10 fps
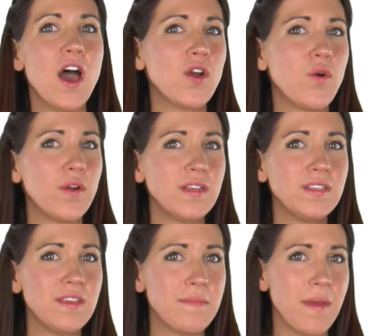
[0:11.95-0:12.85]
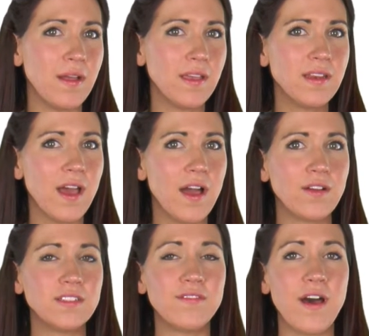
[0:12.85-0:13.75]
According to the American
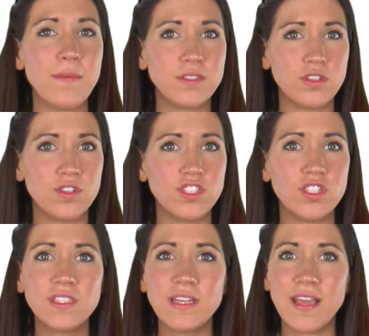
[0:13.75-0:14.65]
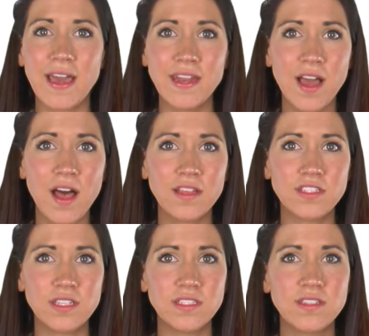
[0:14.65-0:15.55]
Congress of Obstetricians and
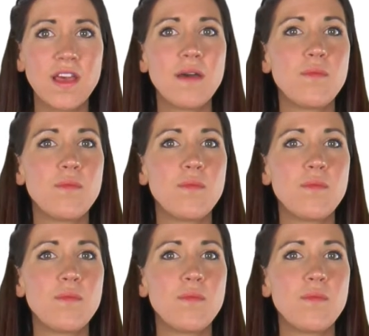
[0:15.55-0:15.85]
Gynecologists,